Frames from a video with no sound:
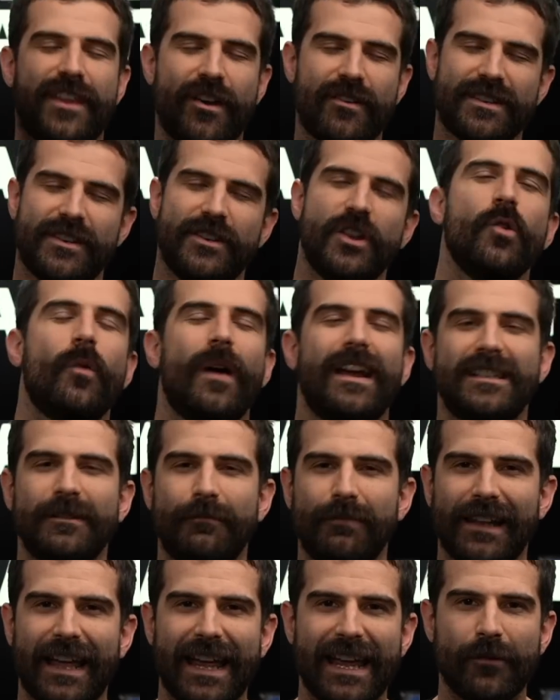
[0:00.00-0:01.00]
there is a new way to
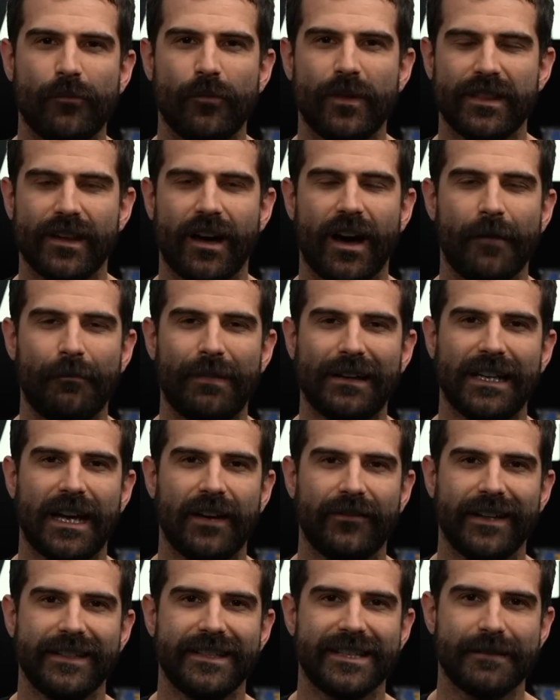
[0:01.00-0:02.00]
play with our
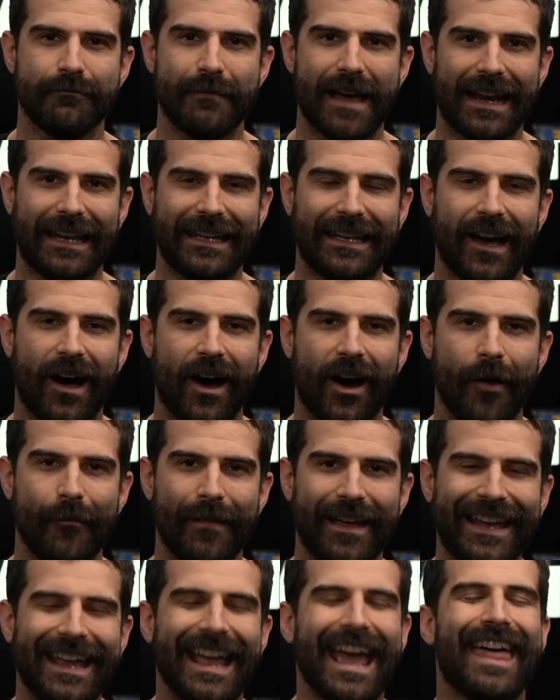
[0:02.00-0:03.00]
beloved smelly
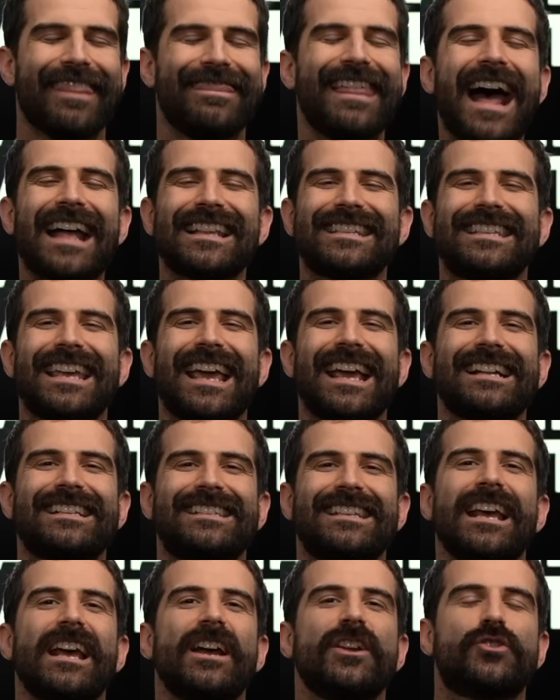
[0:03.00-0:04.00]
army. That's
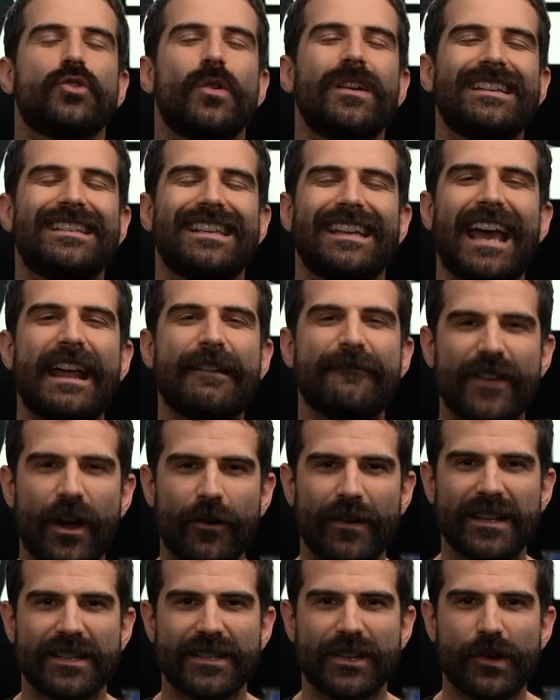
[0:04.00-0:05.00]
it! Join us again
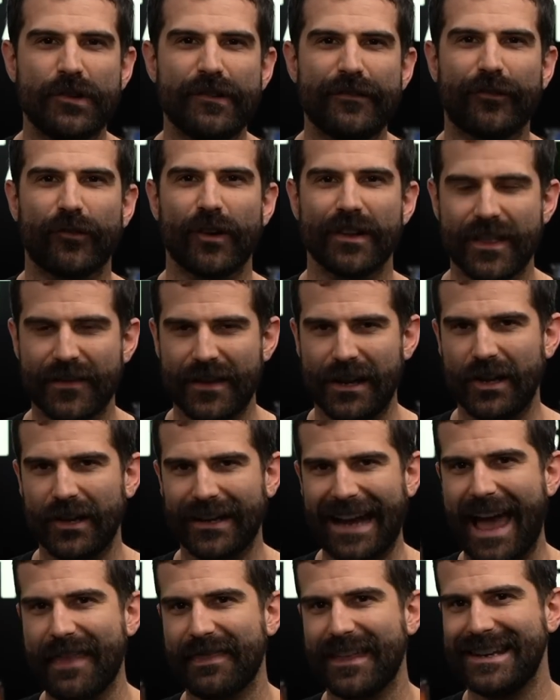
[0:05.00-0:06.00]
very soon for another
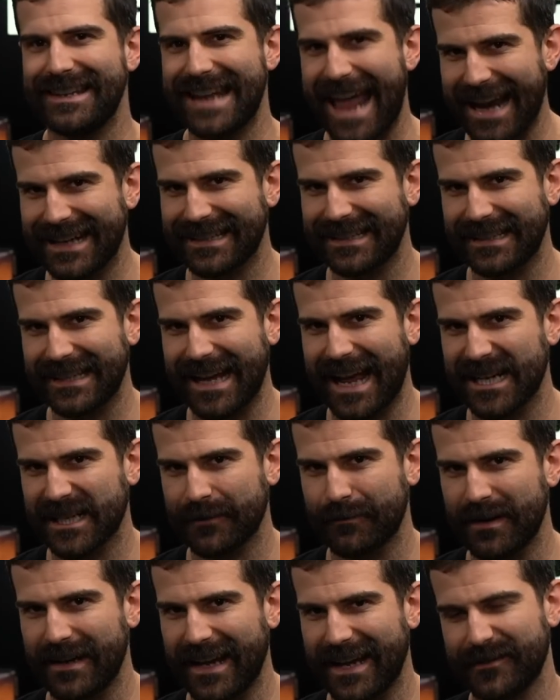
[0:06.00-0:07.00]
look at the next
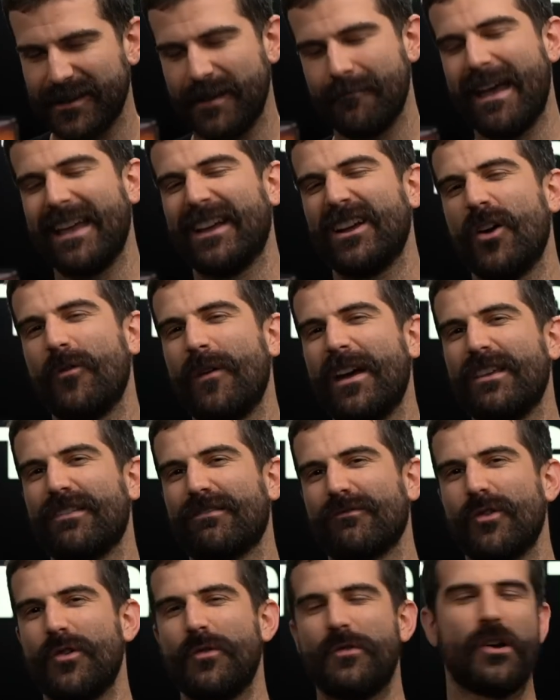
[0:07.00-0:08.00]
detachment as we make our way
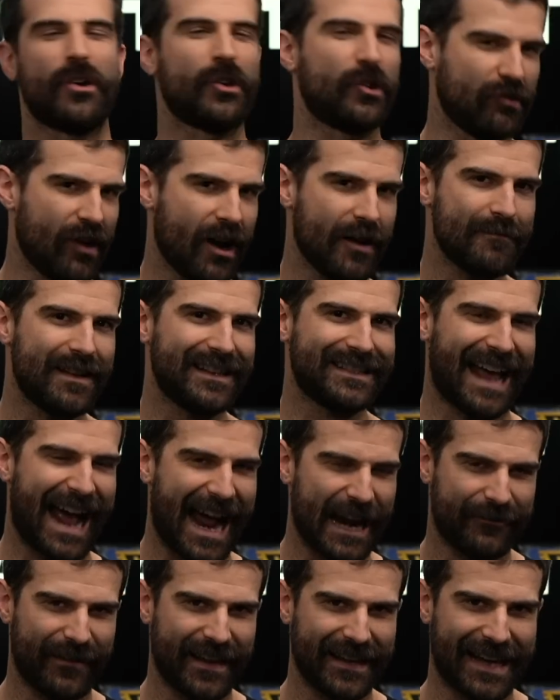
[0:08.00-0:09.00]
through the Grotmas
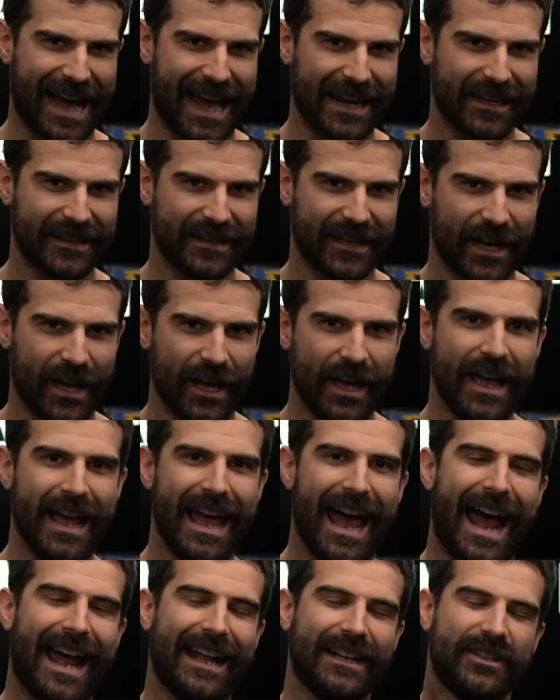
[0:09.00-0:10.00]
Advent Calendar,
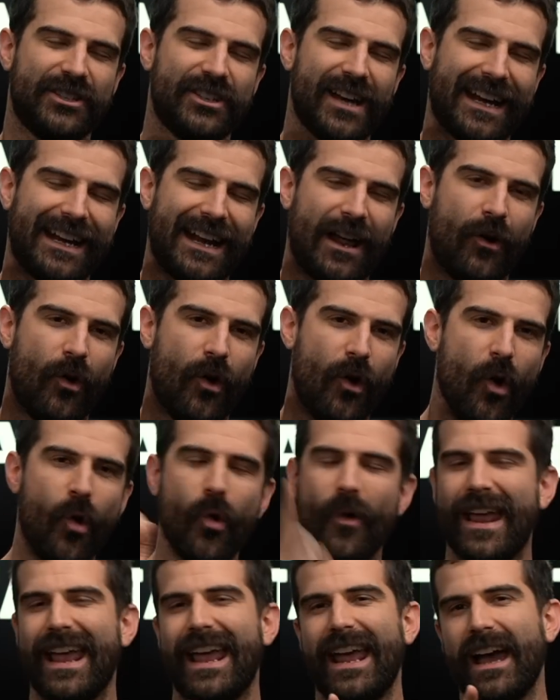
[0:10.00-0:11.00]
and check it out
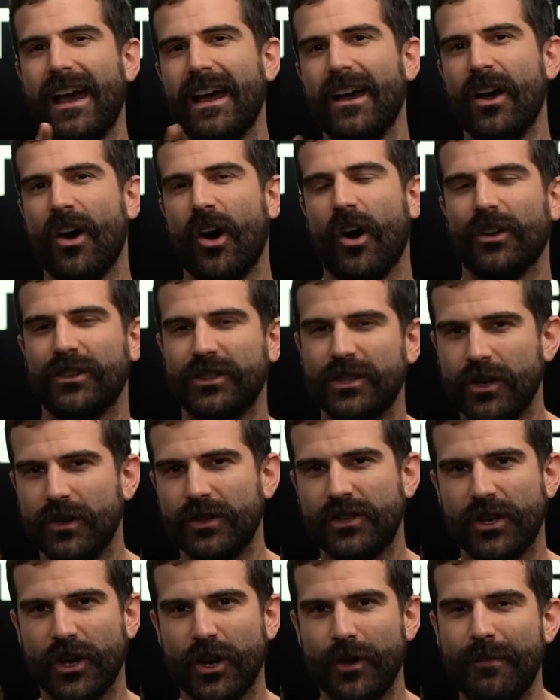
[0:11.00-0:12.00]
all here on
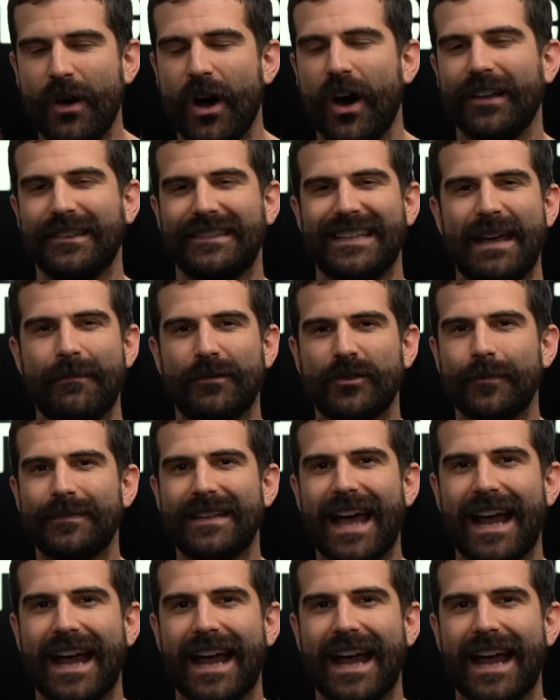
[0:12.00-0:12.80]
YouTube on Tabletop